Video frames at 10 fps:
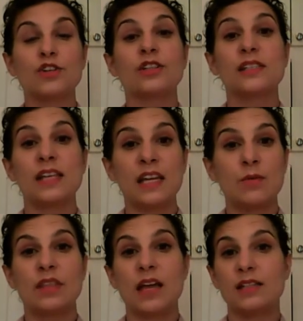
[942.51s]
you're sitting
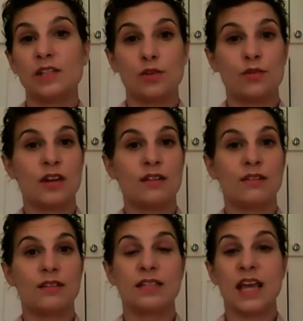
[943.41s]
with that student